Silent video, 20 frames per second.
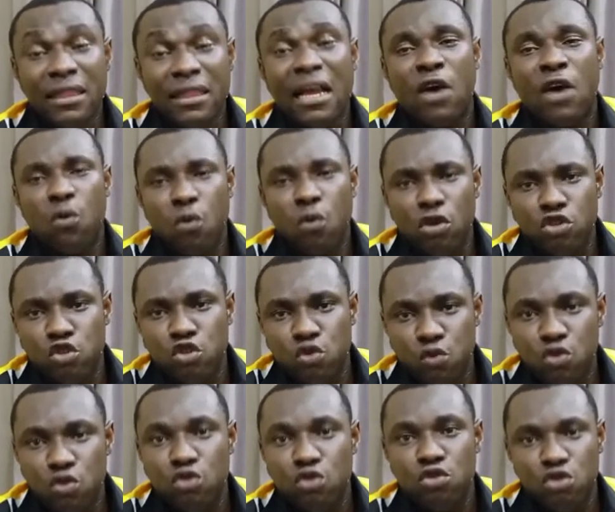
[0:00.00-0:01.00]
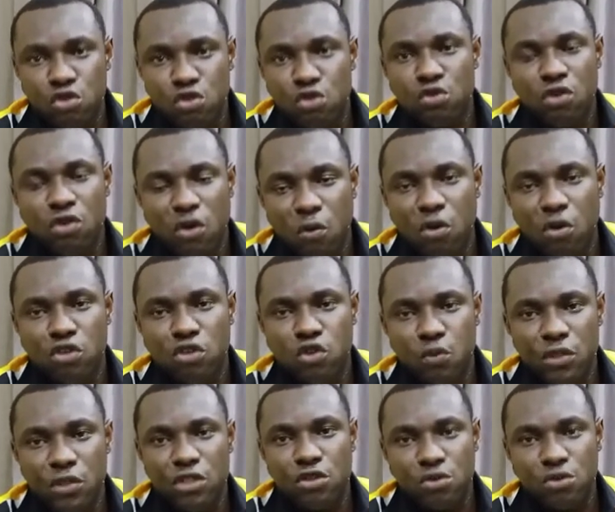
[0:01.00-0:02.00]
Now, what do you do, or what
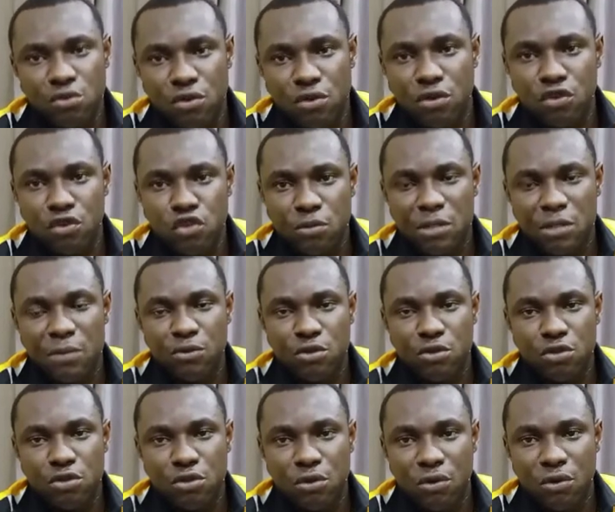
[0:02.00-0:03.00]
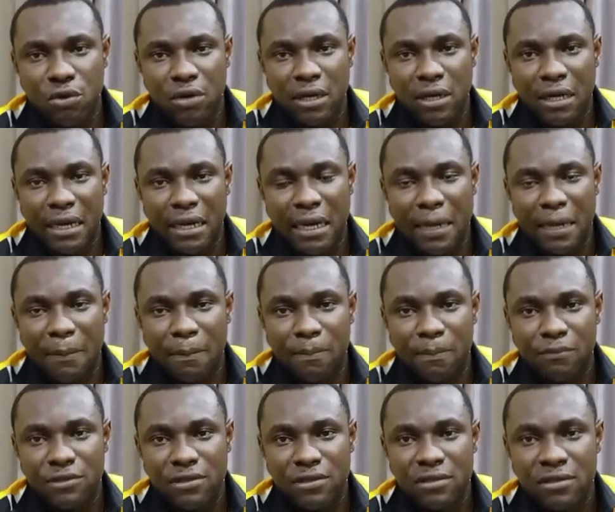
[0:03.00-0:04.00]
do we do to be able
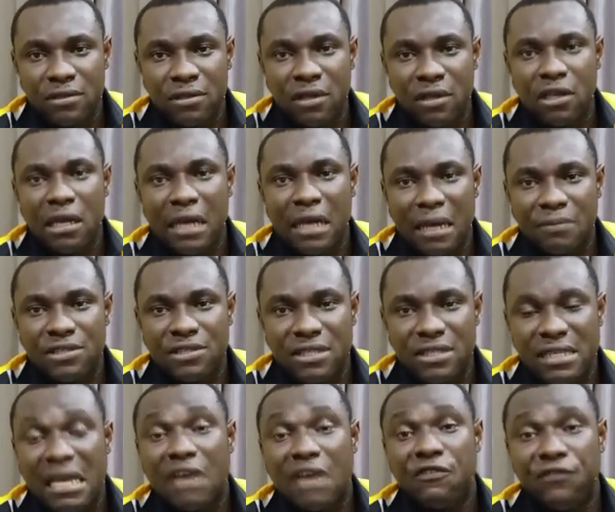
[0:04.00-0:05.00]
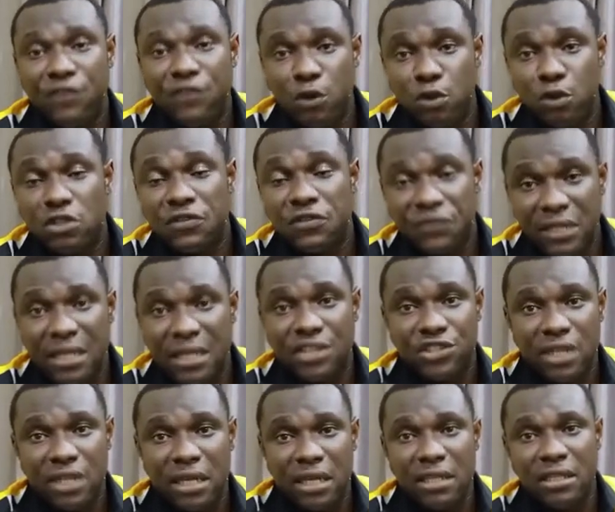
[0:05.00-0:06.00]
to stay afloat
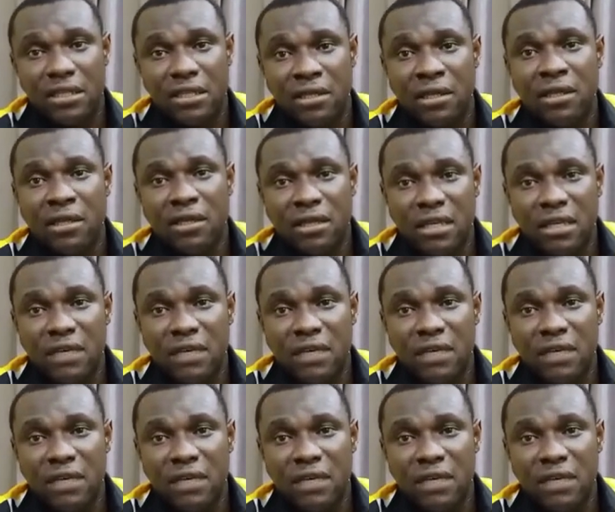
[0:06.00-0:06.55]
financially,